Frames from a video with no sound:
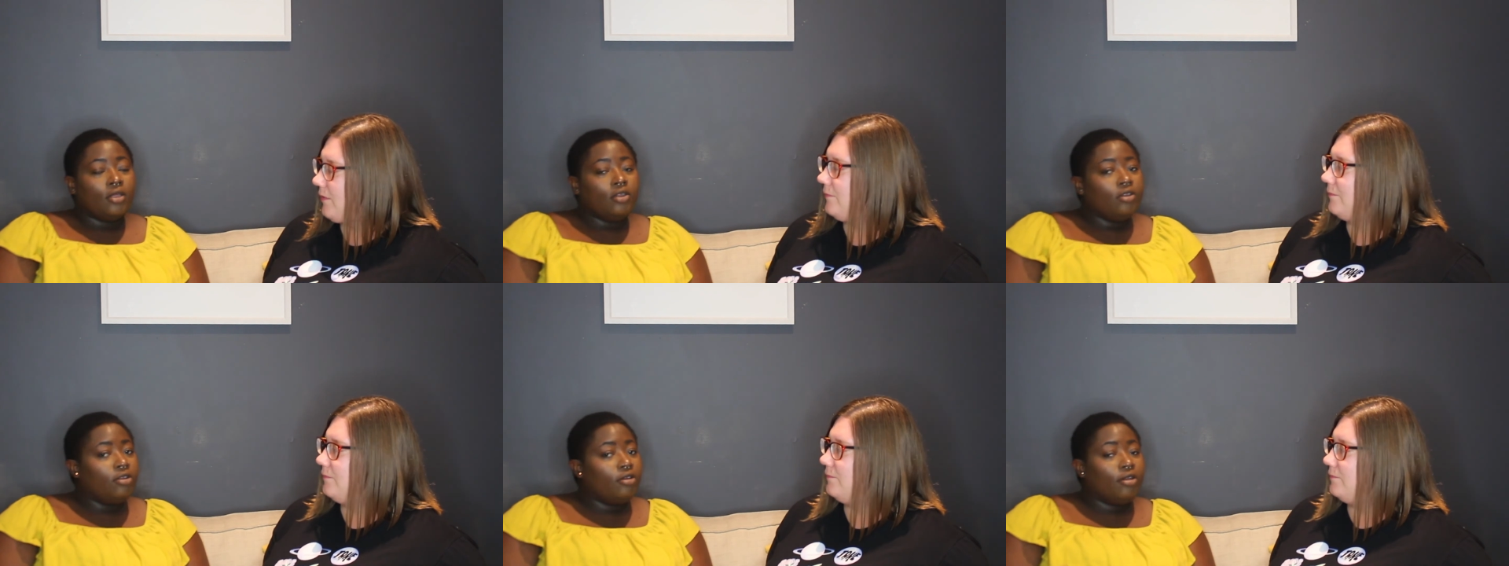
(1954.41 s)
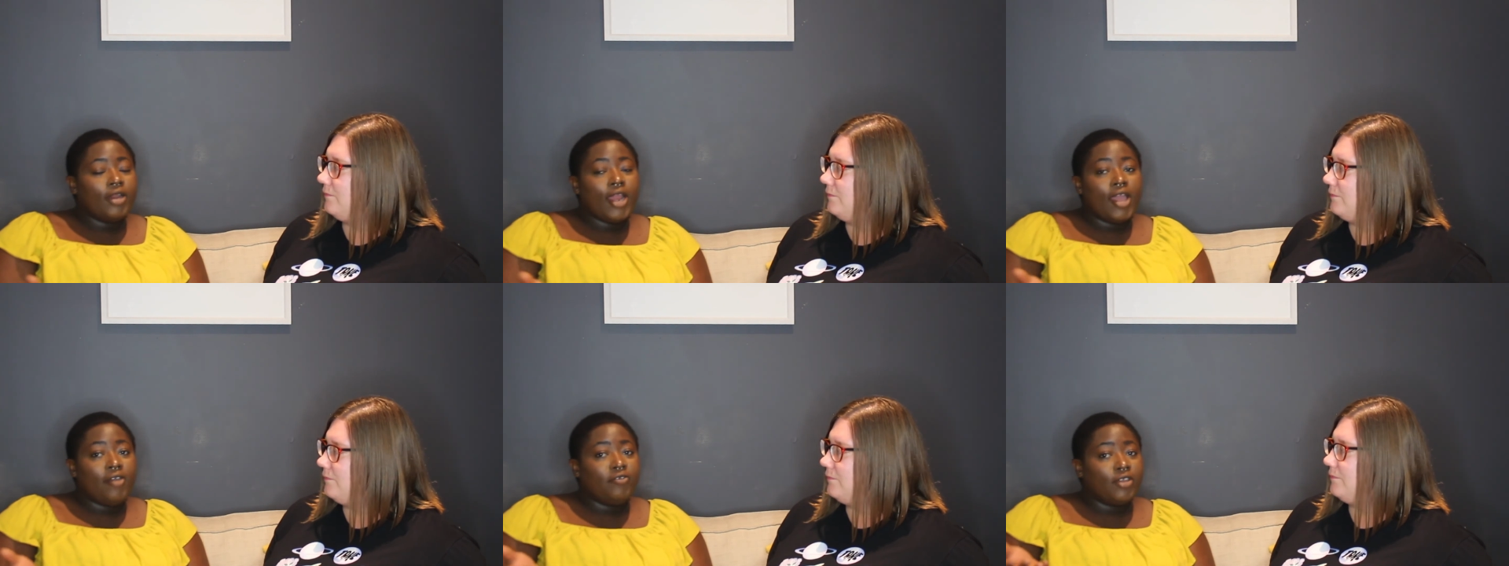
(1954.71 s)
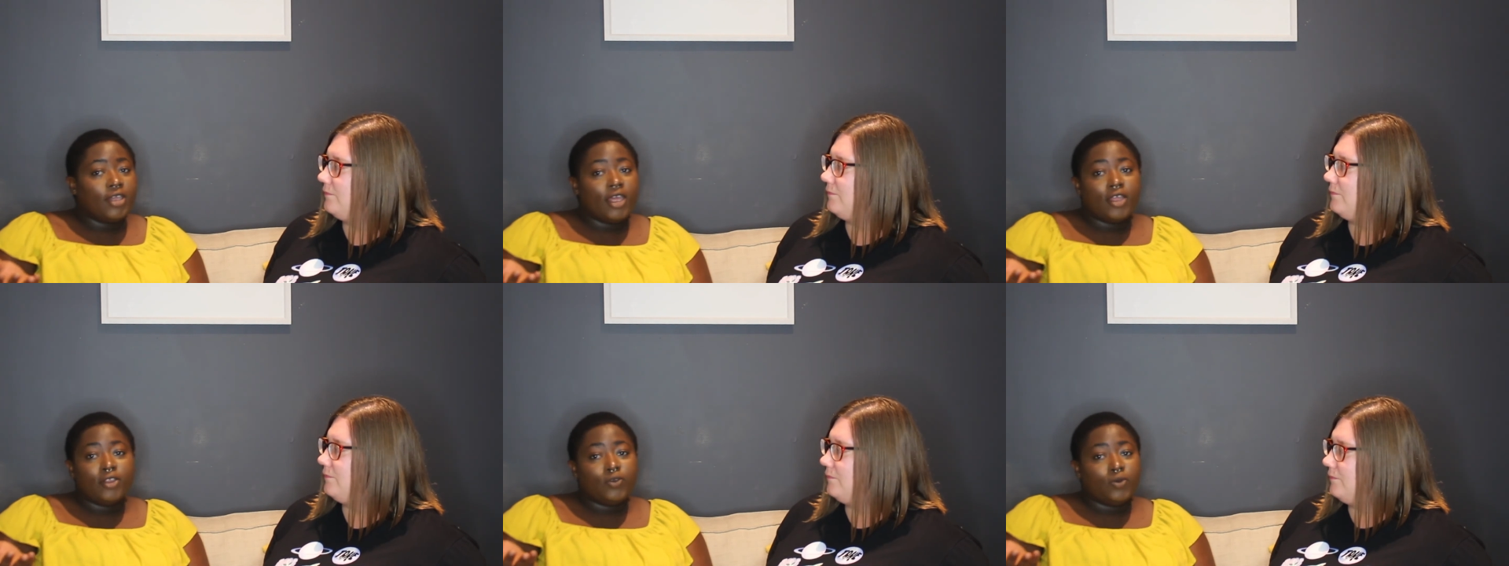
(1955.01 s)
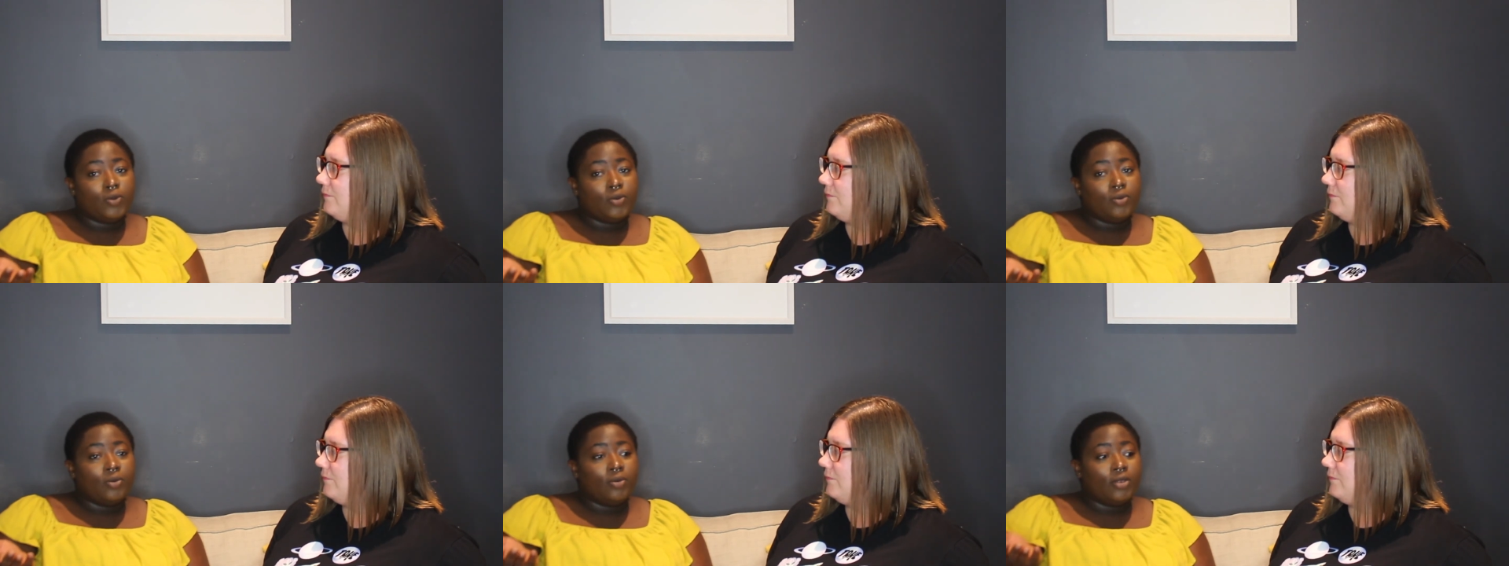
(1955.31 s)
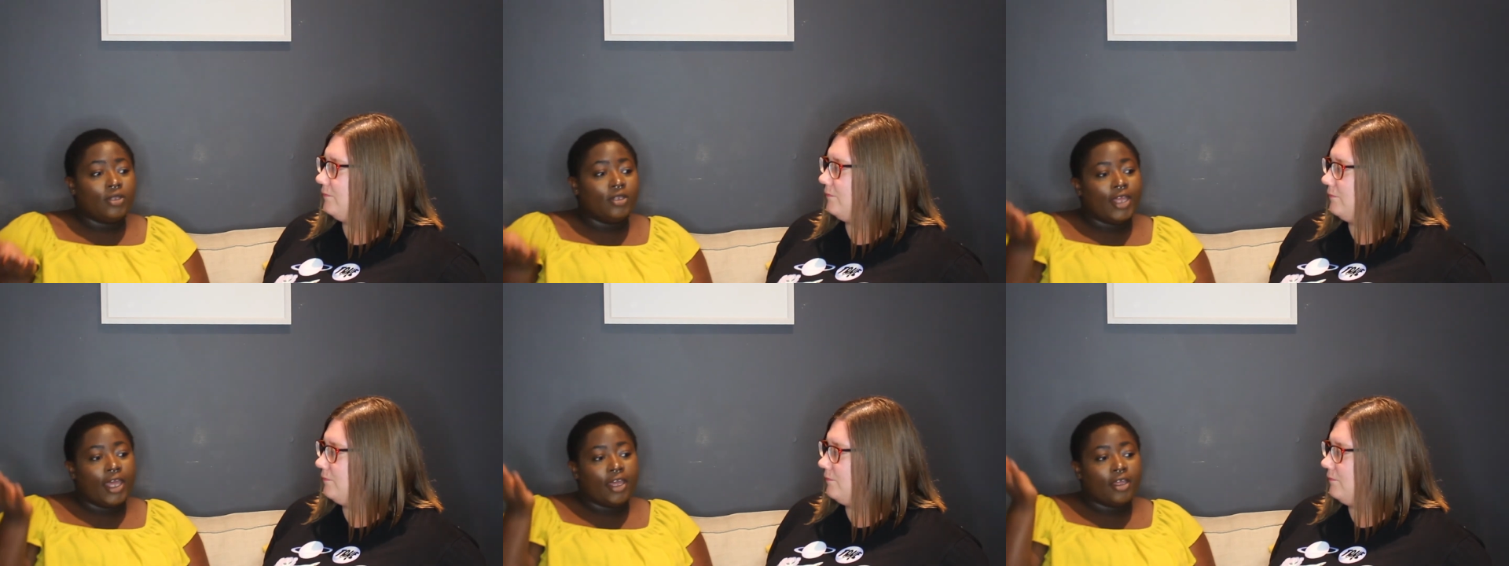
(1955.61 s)
Speaker 1: You don't have to get to
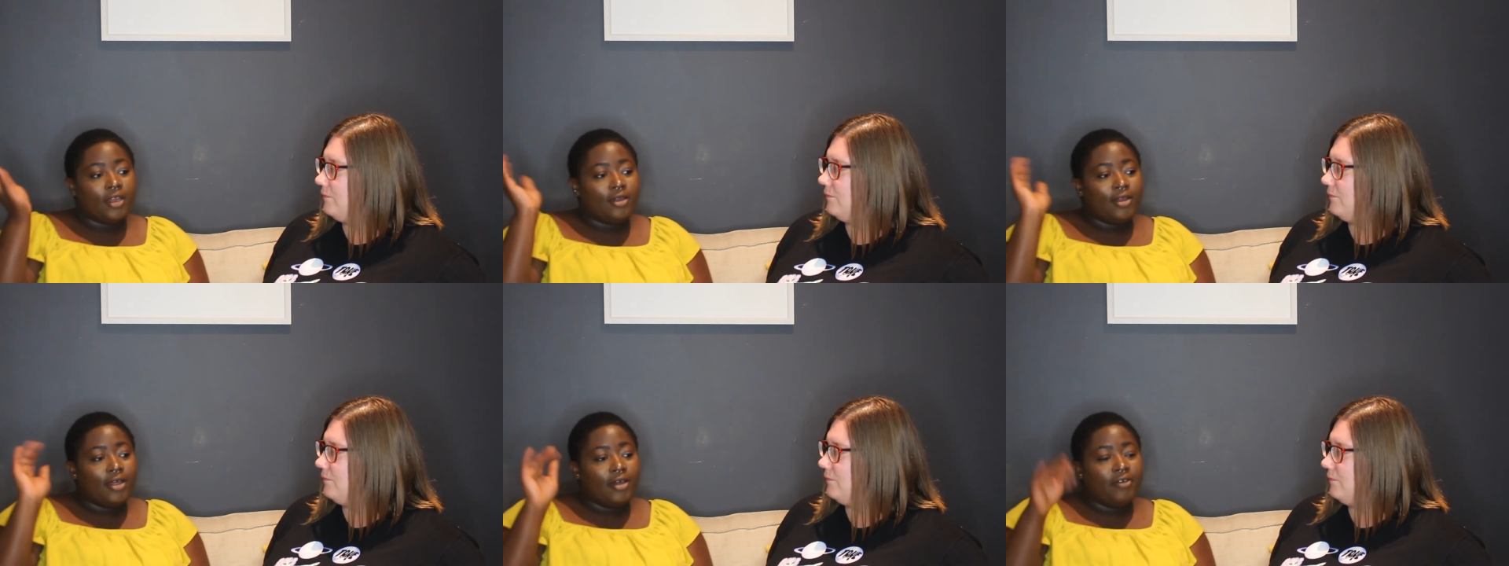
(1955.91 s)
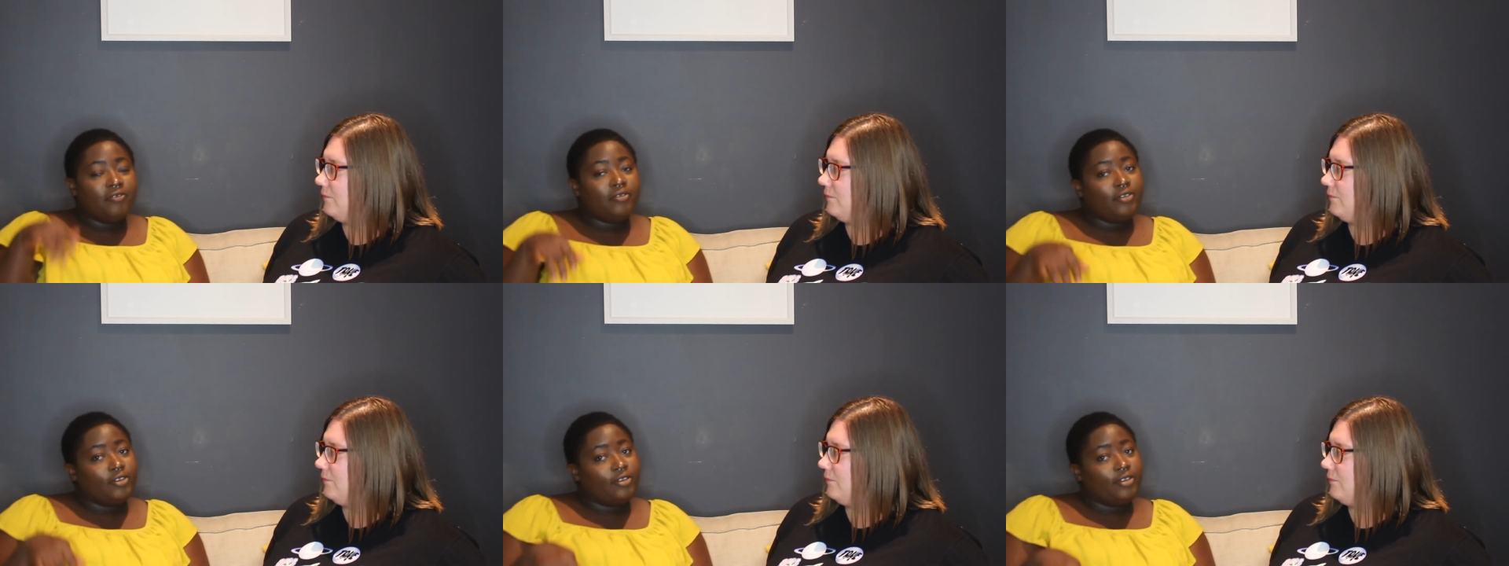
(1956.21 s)
like love